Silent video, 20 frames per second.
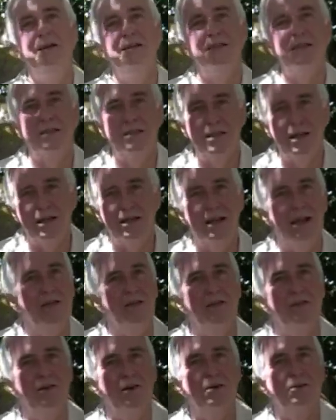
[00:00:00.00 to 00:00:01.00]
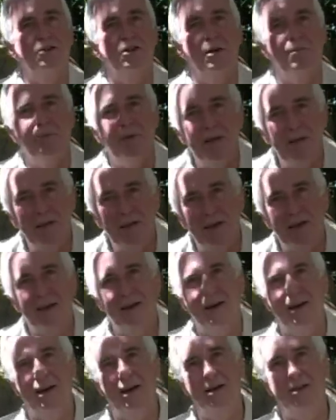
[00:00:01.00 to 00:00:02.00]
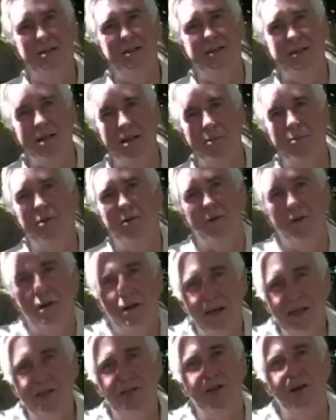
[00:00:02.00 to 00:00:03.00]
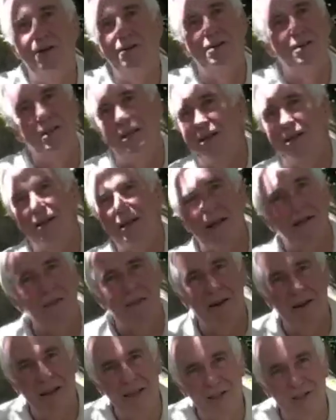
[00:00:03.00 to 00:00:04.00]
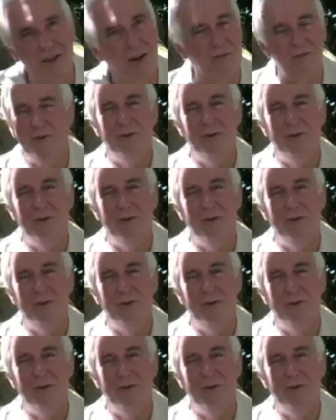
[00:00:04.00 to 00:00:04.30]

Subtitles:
Sit, let the dog jump in the car. Sit, put the leash on. Sit, let the leash off.